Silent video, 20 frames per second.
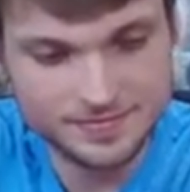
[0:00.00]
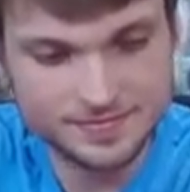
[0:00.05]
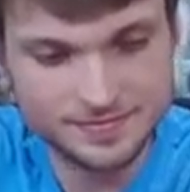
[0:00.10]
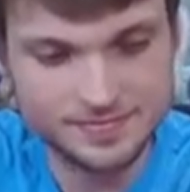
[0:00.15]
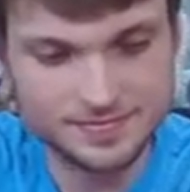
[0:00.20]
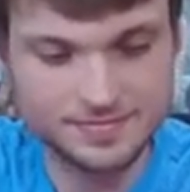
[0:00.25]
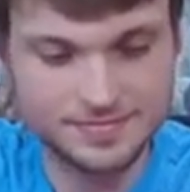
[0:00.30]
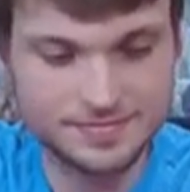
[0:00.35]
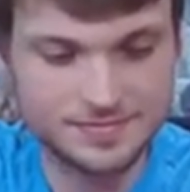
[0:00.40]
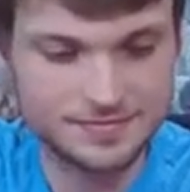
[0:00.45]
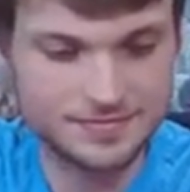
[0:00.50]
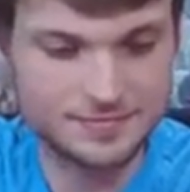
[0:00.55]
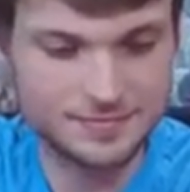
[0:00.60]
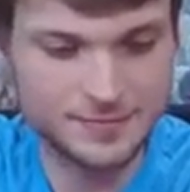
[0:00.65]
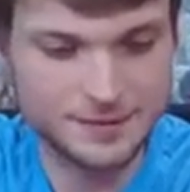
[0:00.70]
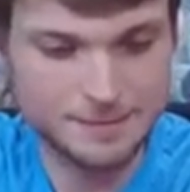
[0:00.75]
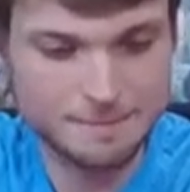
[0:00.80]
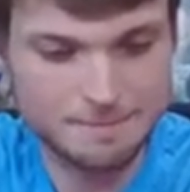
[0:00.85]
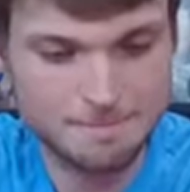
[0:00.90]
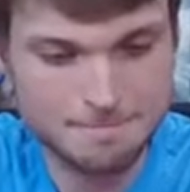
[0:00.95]

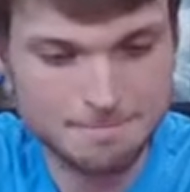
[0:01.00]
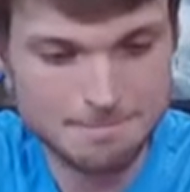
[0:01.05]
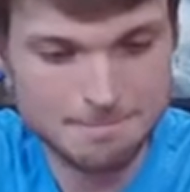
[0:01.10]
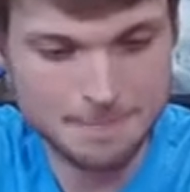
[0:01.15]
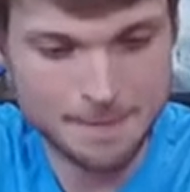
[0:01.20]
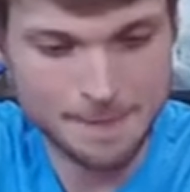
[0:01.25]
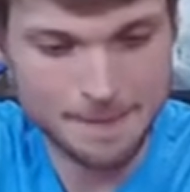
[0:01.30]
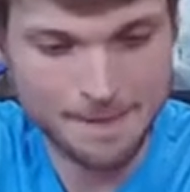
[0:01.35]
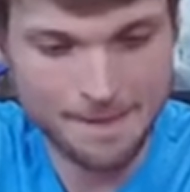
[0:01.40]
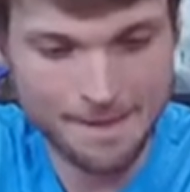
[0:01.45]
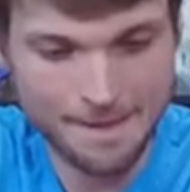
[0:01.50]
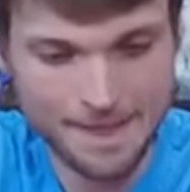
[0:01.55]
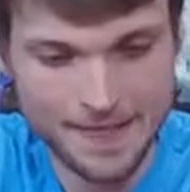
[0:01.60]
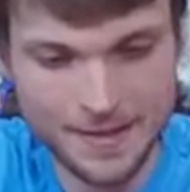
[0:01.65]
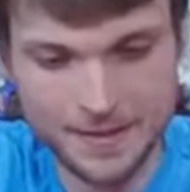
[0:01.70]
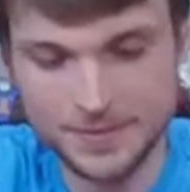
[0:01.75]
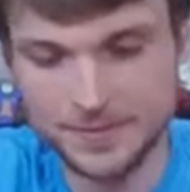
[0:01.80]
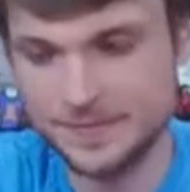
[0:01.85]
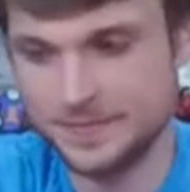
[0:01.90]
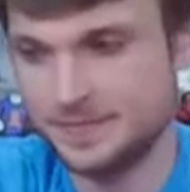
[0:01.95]

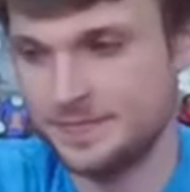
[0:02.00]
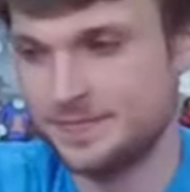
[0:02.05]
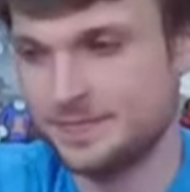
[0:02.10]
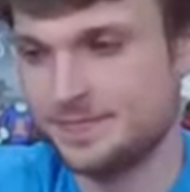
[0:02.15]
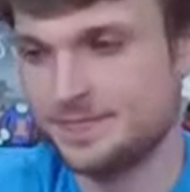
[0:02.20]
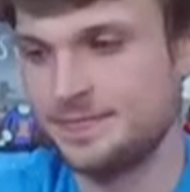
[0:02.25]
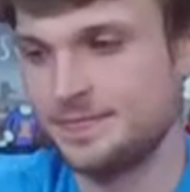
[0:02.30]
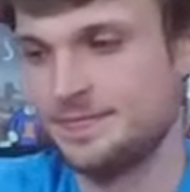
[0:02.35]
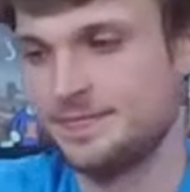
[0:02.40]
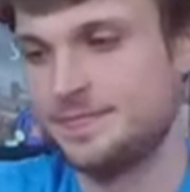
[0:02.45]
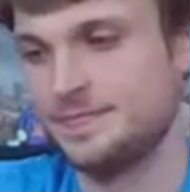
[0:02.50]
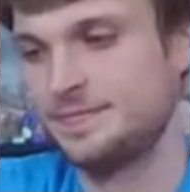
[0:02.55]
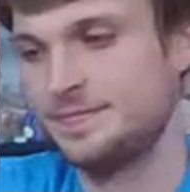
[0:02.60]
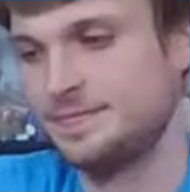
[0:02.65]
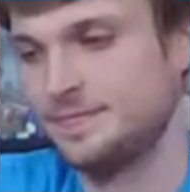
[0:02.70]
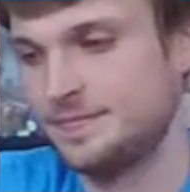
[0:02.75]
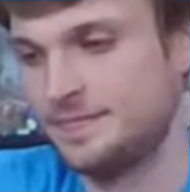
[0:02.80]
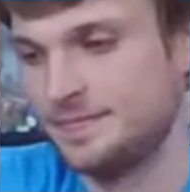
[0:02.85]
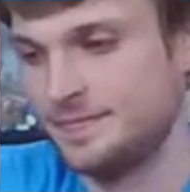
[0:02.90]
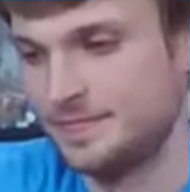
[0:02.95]

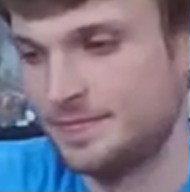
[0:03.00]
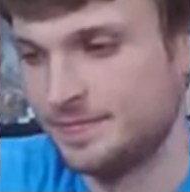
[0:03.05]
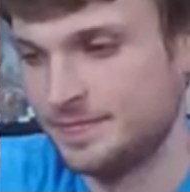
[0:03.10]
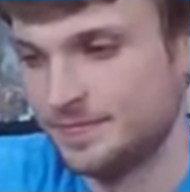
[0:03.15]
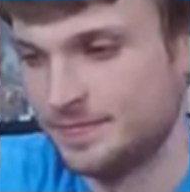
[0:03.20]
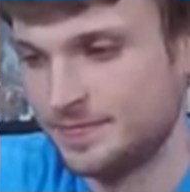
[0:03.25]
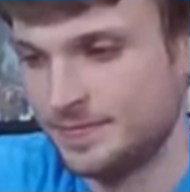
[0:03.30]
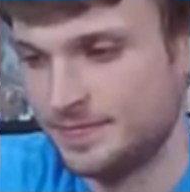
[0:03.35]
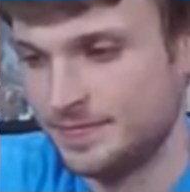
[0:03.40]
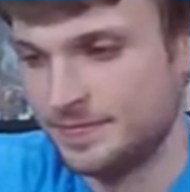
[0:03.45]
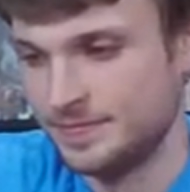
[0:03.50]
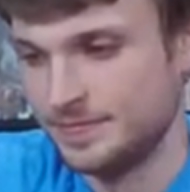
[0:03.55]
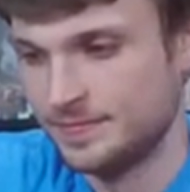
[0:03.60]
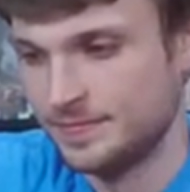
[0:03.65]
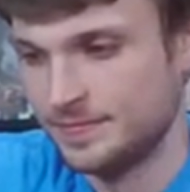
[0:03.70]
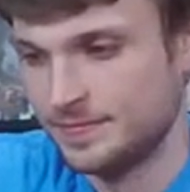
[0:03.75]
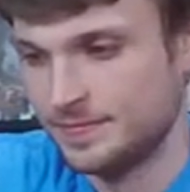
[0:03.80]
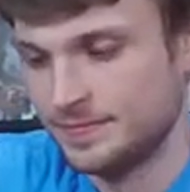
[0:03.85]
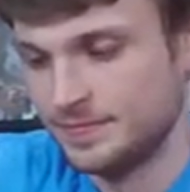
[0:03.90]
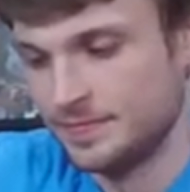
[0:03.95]

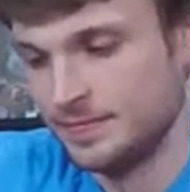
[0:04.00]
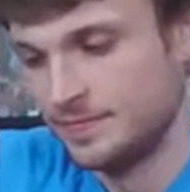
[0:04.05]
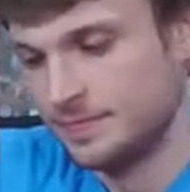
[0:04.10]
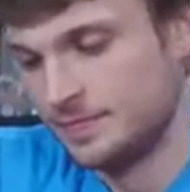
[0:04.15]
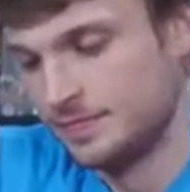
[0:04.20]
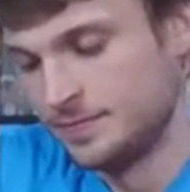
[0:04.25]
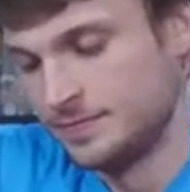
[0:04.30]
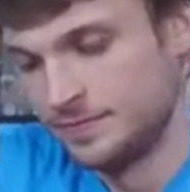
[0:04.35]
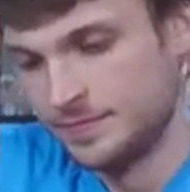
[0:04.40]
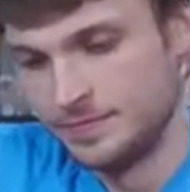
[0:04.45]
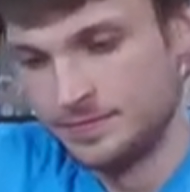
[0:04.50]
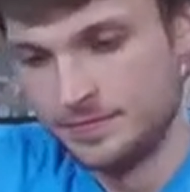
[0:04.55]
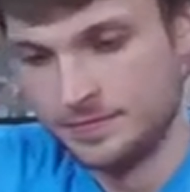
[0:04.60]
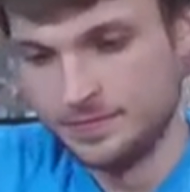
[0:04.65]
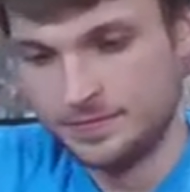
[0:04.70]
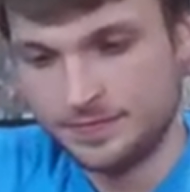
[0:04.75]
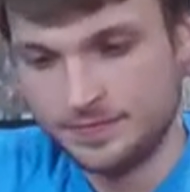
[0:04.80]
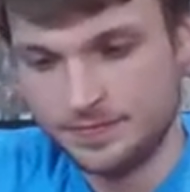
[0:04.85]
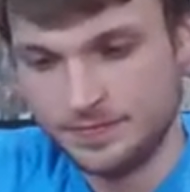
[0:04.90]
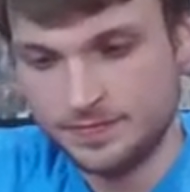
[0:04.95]

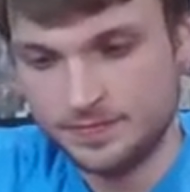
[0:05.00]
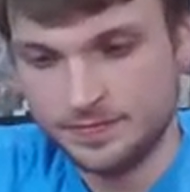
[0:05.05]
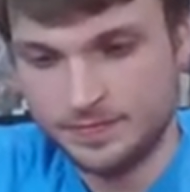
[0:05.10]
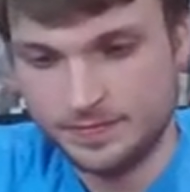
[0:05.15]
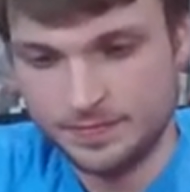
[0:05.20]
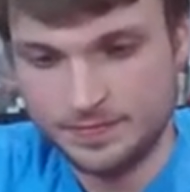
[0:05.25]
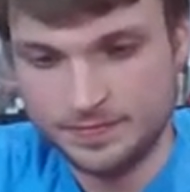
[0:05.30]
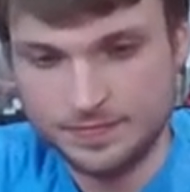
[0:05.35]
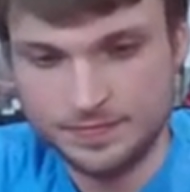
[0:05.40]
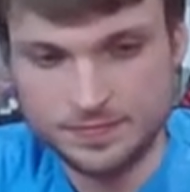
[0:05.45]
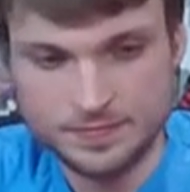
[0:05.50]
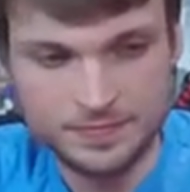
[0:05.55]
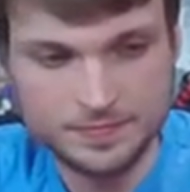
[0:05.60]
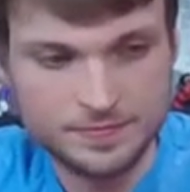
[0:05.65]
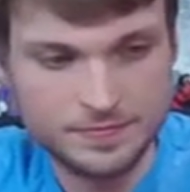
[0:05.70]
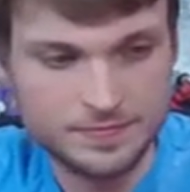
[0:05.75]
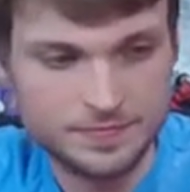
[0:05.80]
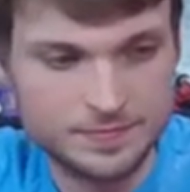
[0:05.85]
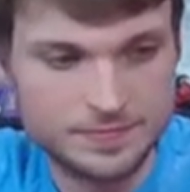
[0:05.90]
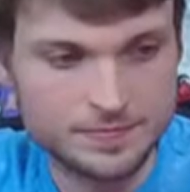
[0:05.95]

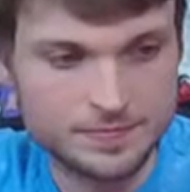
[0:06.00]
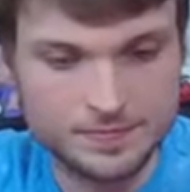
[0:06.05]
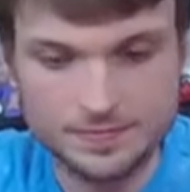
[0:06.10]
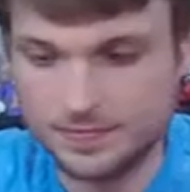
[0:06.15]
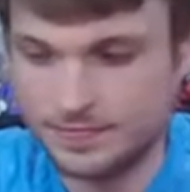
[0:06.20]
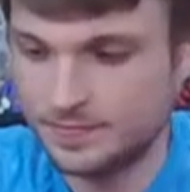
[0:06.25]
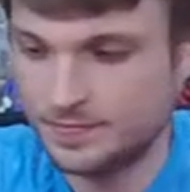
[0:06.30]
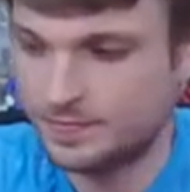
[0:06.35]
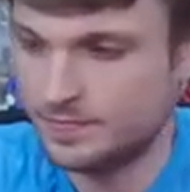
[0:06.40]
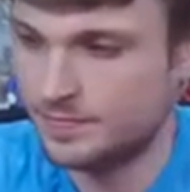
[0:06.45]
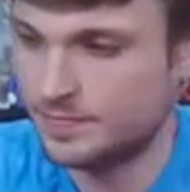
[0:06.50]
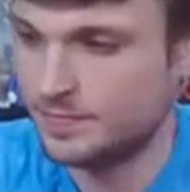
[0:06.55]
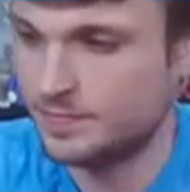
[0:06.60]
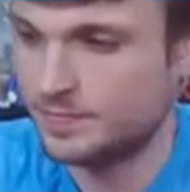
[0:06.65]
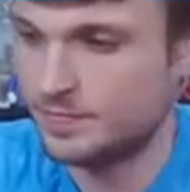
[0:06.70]
(not speaking)